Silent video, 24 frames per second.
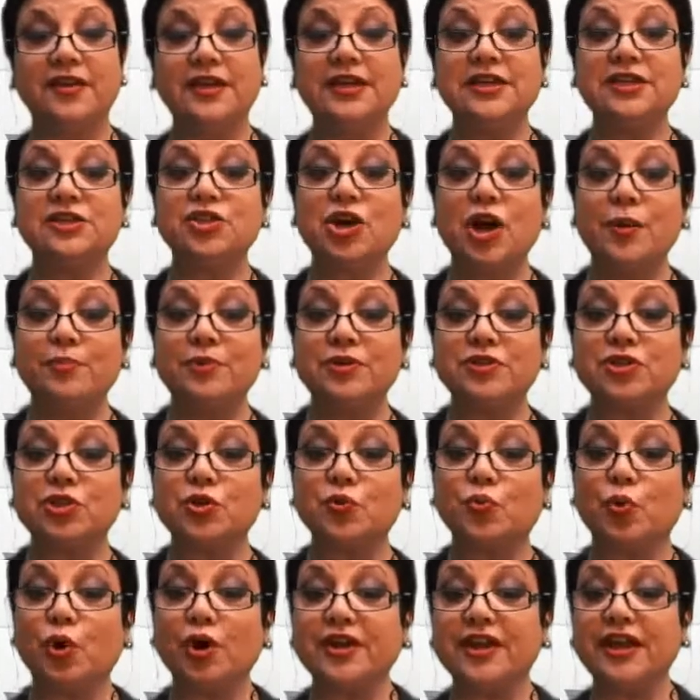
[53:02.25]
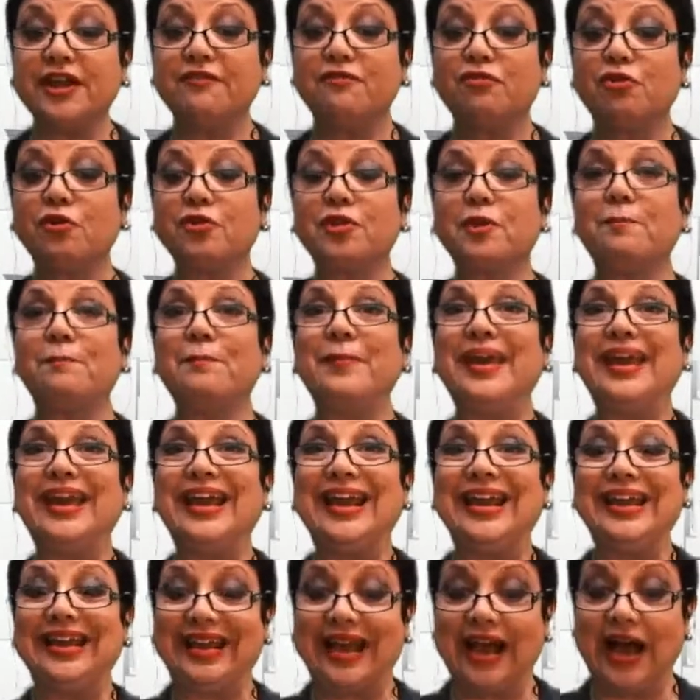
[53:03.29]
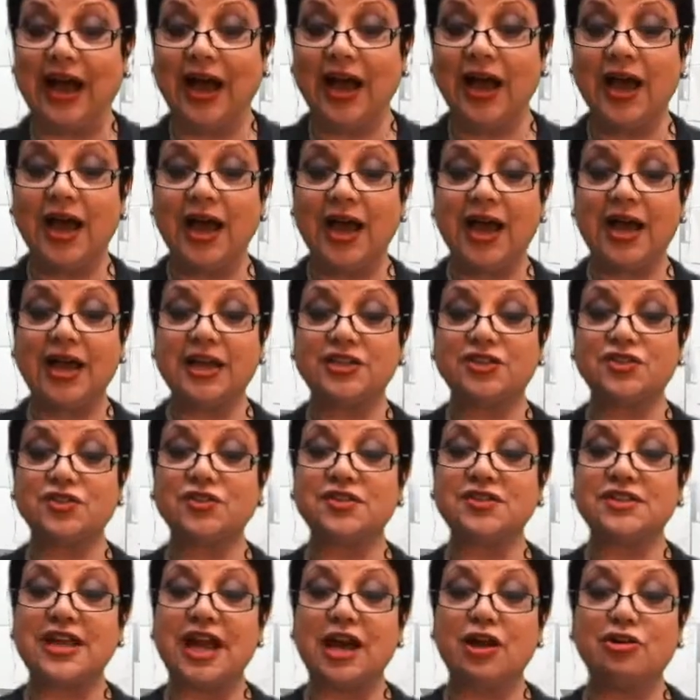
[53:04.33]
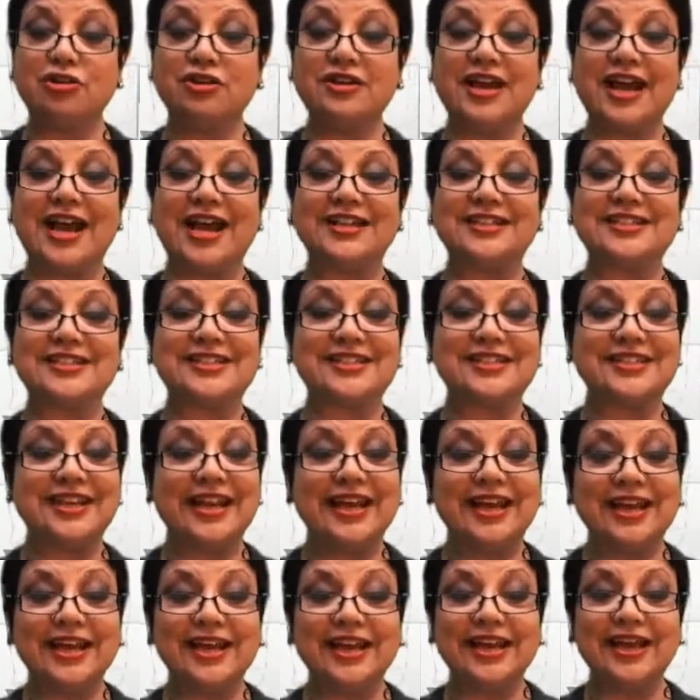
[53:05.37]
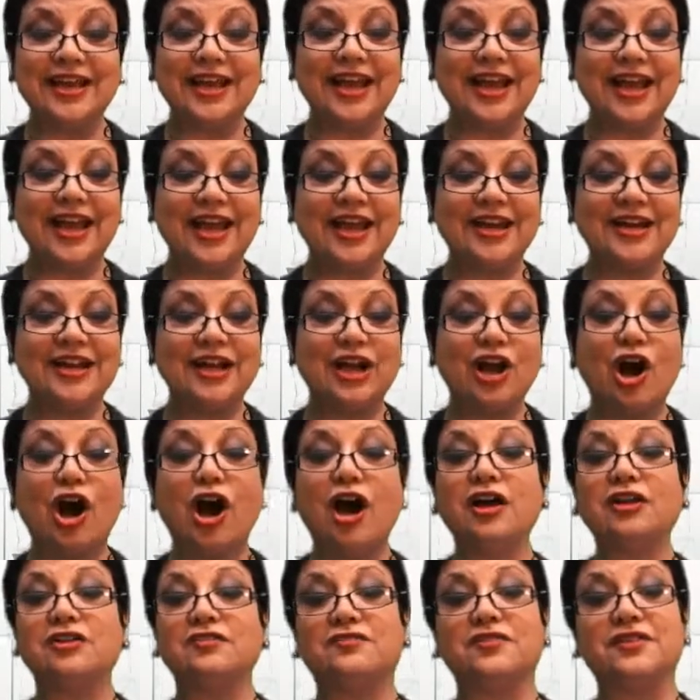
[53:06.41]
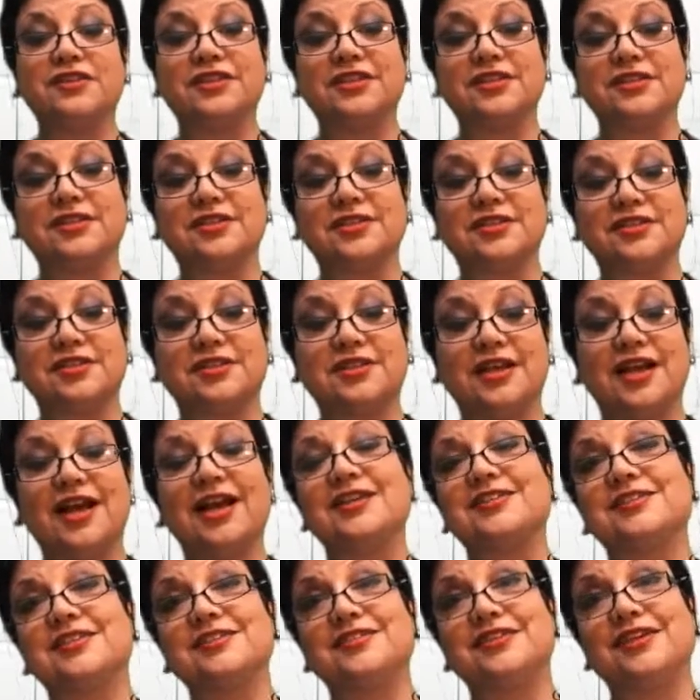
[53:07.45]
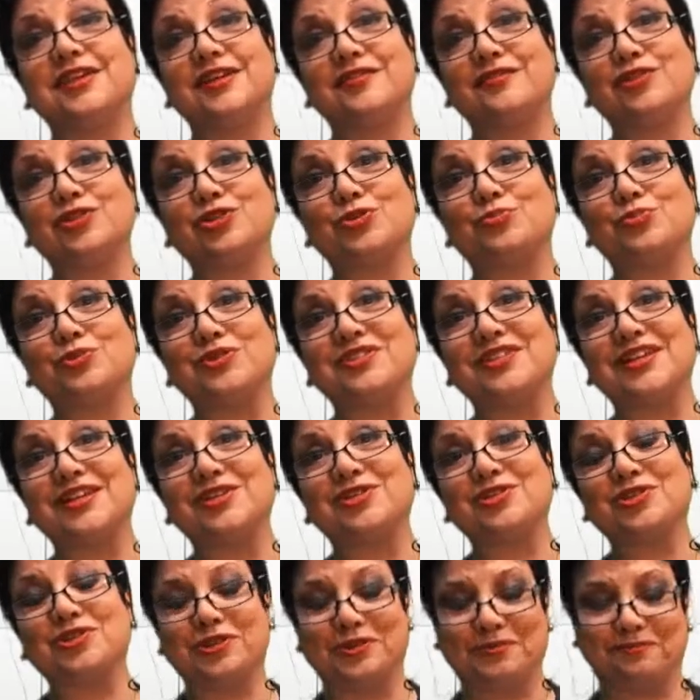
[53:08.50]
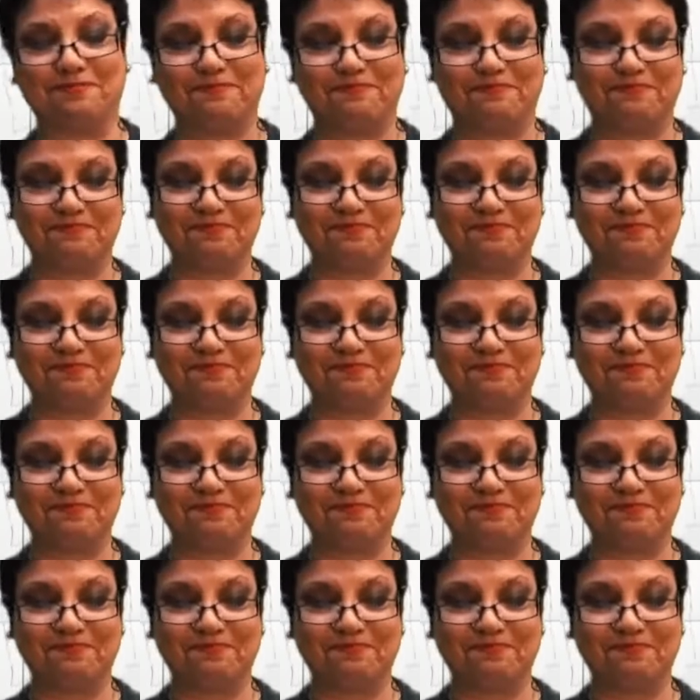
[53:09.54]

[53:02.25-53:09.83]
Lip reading: The interpreter working for the media has to sound as slick and confident as a television presenter.